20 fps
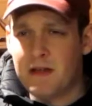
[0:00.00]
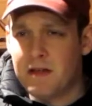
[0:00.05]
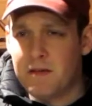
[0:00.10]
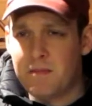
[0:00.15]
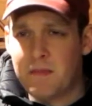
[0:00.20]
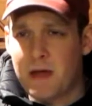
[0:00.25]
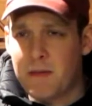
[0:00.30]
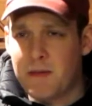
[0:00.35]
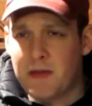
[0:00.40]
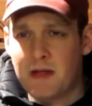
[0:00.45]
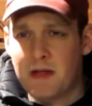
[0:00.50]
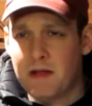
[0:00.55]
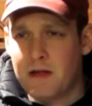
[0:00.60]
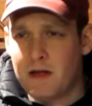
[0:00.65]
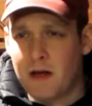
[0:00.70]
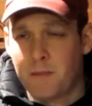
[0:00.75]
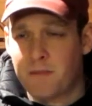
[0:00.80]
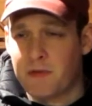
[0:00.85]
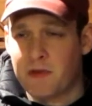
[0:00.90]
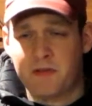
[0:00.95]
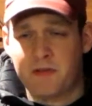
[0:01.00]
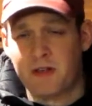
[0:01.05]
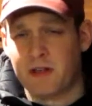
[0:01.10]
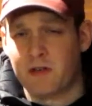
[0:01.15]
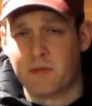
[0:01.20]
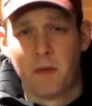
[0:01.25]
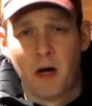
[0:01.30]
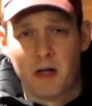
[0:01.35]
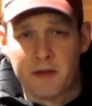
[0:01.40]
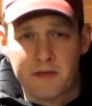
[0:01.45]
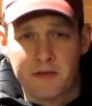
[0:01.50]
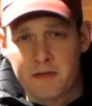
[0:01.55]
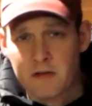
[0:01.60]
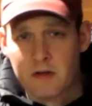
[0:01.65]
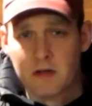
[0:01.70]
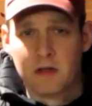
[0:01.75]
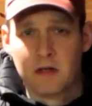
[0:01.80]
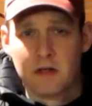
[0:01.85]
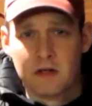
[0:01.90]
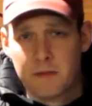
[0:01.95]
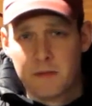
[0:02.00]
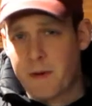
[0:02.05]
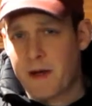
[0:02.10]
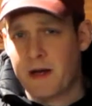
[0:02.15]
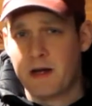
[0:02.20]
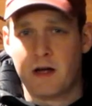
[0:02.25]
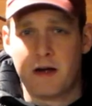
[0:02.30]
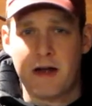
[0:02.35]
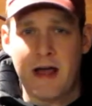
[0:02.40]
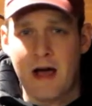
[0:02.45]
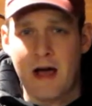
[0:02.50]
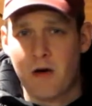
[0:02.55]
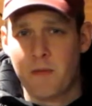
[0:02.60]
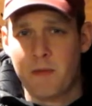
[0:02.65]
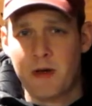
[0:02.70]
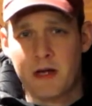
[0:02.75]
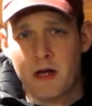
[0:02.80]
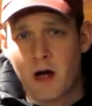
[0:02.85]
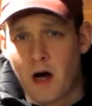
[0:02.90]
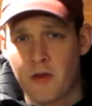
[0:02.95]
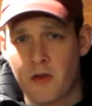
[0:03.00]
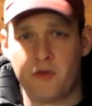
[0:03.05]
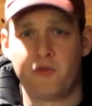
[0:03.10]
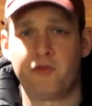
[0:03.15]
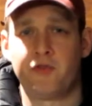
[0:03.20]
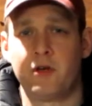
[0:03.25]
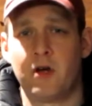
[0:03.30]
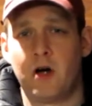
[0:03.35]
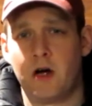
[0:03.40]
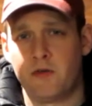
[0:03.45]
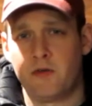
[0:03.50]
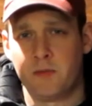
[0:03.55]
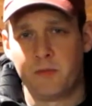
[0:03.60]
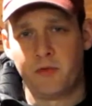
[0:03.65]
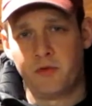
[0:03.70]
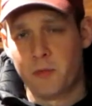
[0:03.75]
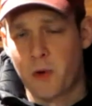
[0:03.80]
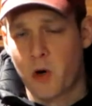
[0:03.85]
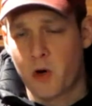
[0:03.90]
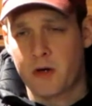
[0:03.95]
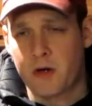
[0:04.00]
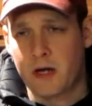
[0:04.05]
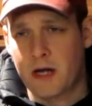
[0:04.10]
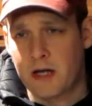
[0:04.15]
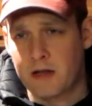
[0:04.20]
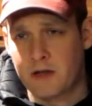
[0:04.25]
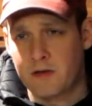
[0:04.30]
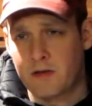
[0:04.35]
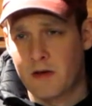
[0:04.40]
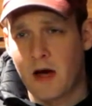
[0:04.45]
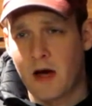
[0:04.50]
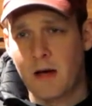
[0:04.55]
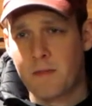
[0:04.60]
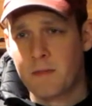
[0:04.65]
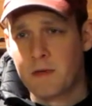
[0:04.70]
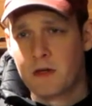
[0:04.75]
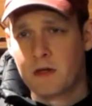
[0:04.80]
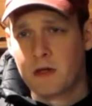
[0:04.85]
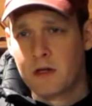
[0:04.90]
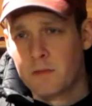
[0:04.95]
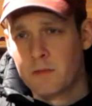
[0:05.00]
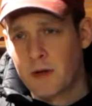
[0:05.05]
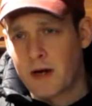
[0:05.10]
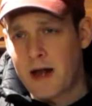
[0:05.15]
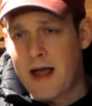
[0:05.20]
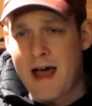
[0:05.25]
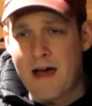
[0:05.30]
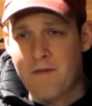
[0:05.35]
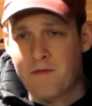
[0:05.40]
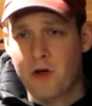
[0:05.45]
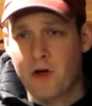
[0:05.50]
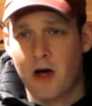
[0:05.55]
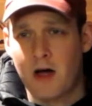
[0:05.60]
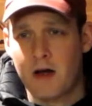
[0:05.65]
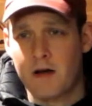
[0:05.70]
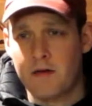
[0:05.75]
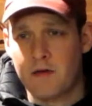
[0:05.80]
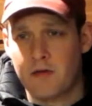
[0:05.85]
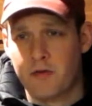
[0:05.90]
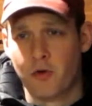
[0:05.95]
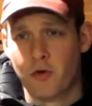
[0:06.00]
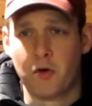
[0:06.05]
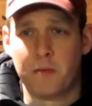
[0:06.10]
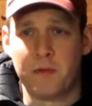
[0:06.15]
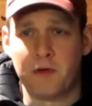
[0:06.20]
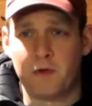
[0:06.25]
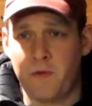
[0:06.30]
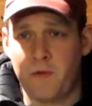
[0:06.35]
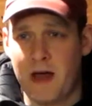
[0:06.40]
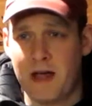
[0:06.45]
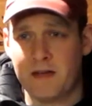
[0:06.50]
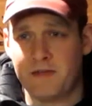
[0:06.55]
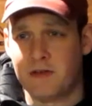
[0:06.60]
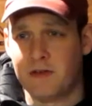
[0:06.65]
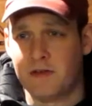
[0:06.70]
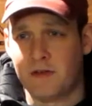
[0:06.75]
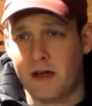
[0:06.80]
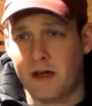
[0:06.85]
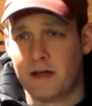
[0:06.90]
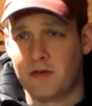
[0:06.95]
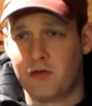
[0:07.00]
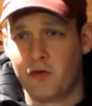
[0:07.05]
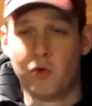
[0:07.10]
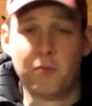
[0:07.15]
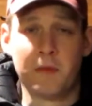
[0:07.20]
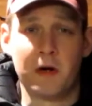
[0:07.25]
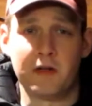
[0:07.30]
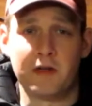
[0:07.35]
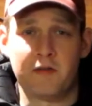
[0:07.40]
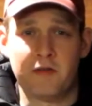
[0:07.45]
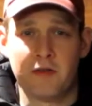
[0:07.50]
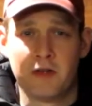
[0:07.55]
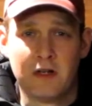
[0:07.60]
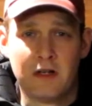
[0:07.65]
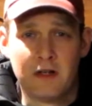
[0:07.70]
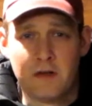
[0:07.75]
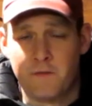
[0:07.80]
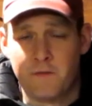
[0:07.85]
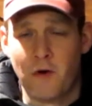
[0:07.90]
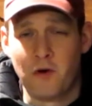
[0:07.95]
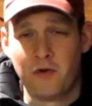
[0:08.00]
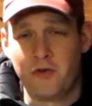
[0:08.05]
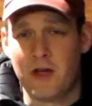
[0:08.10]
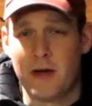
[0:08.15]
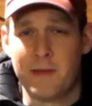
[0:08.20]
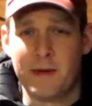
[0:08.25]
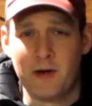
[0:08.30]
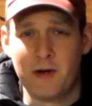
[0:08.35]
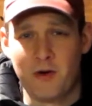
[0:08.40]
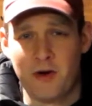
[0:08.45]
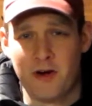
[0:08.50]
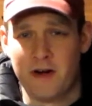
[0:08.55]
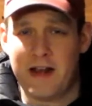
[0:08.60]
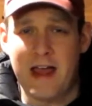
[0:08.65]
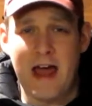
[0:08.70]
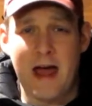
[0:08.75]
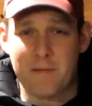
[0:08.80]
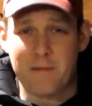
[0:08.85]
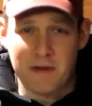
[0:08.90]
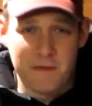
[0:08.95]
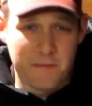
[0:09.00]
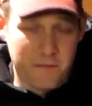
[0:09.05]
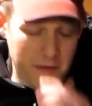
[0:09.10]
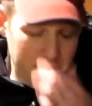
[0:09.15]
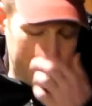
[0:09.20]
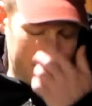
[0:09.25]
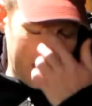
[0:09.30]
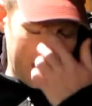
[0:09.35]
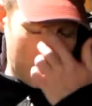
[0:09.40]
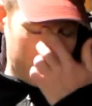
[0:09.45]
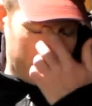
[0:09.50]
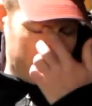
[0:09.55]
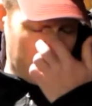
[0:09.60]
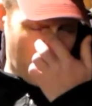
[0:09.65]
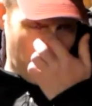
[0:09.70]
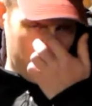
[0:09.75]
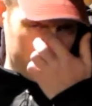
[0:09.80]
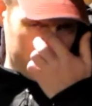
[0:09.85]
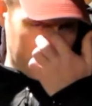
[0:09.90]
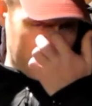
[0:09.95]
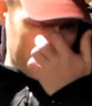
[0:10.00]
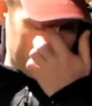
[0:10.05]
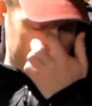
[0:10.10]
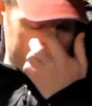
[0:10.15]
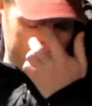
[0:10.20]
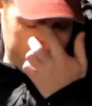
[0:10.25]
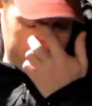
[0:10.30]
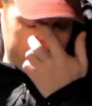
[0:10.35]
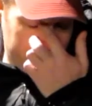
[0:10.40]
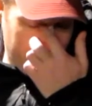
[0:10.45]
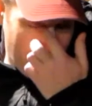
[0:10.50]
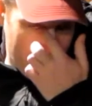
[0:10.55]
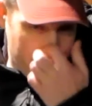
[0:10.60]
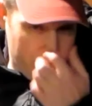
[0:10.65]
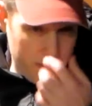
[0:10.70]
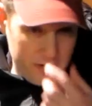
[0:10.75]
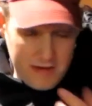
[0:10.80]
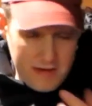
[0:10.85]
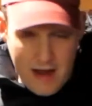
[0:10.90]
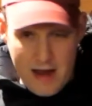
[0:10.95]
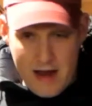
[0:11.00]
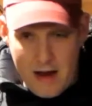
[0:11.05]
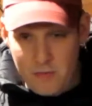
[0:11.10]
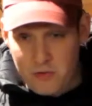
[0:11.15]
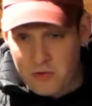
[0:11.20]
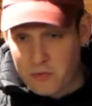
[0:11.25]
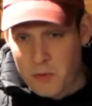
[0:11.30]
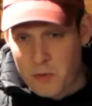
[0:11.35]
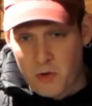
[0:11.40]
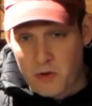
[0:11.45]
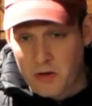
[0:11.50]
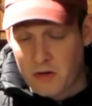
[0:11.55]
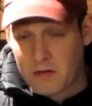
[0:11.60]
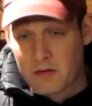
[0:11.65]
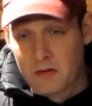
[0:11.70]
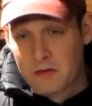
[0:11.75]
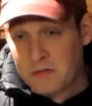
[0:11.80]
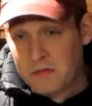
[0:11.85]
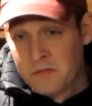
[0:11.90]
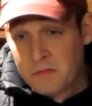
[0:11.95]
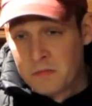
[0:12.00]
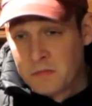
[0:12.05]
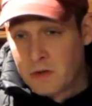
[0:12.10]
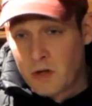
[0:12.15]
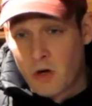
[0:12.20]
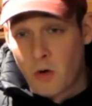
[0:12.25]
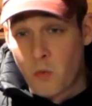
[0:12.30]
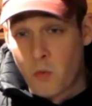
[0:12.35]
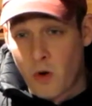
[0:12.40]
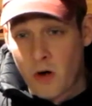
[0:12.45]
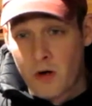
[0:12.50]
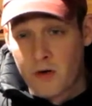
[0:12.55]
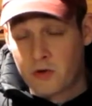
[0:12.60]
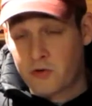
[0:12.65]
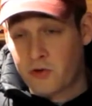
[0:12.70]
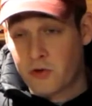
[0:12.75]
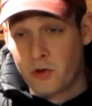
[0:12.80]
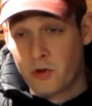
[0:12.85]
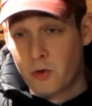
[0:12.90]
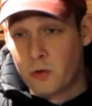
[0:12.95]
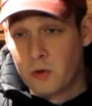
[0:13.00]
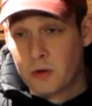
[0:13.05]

maybe up to 6 months, depending on how many other cigars I'm smoking at the time. But I have gone through them as fast as like 2 months. The first time I ordered a cabinet of 50, I was smoking like every day. I was smoking, you know, 1 or 2,